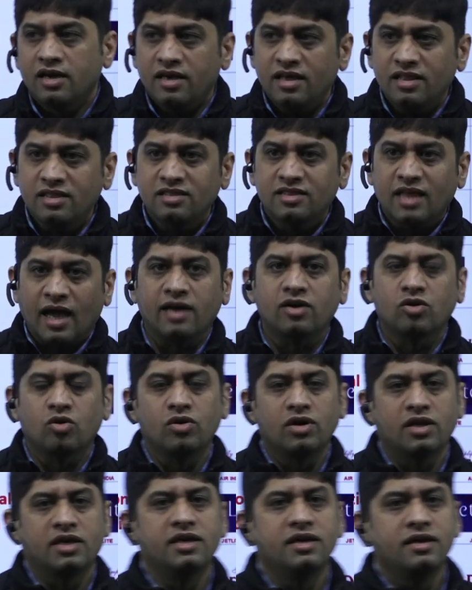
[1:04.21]
In that
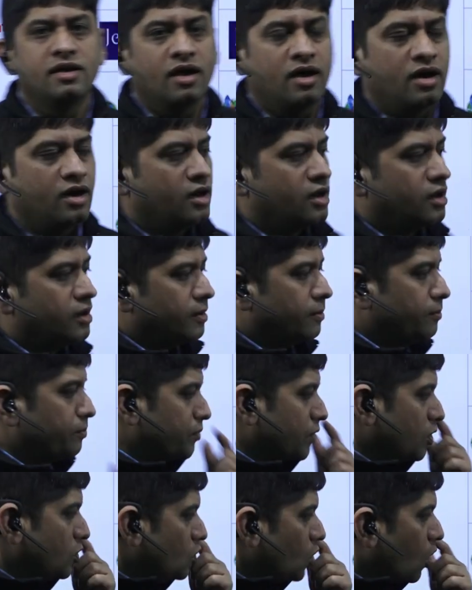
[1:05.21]
only,
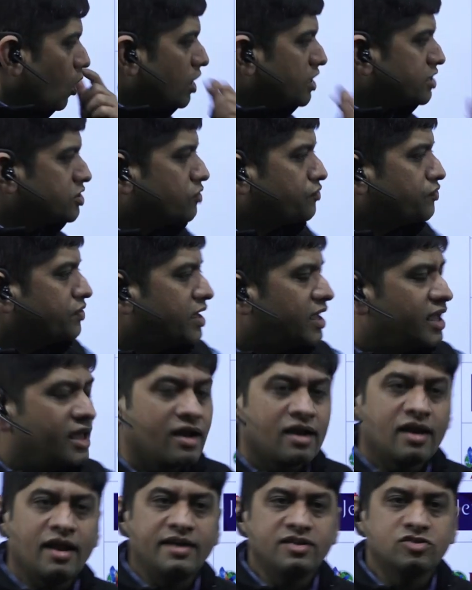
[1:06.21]
knowledge of
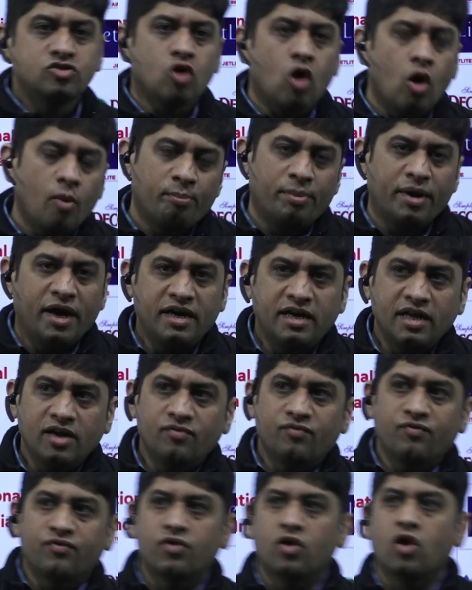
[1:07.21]
airlines
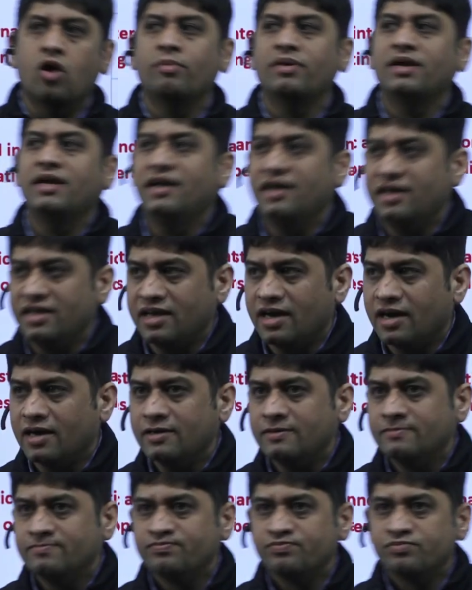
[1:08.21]
operating from
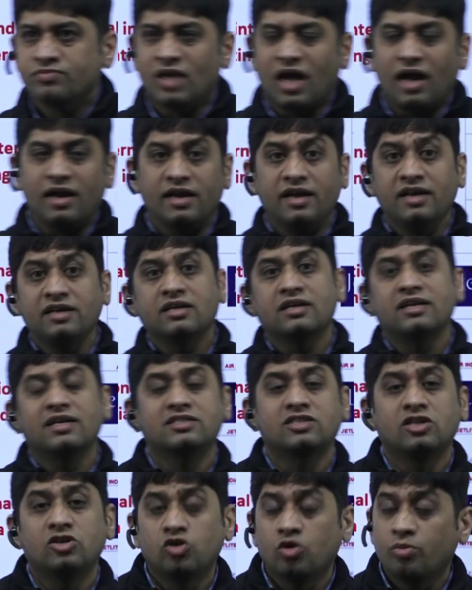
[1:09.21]
India and
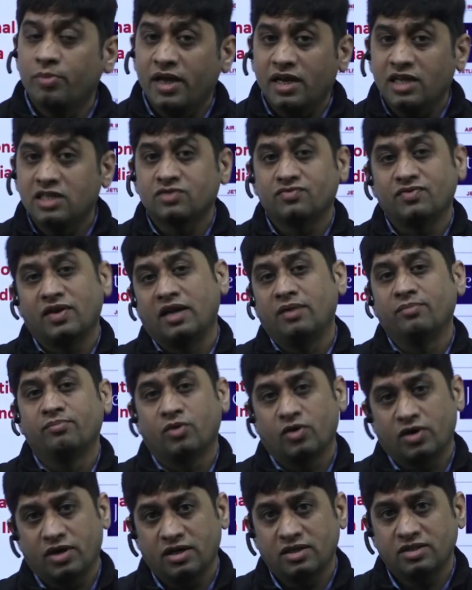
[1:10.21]
international domain is very
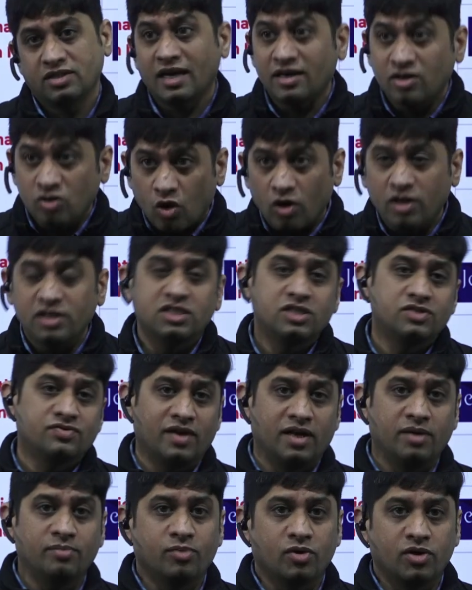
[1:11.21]
important. That knowledge is
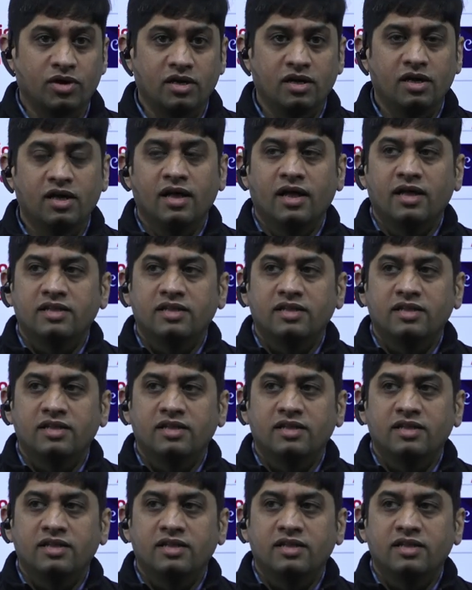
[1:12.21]
very important.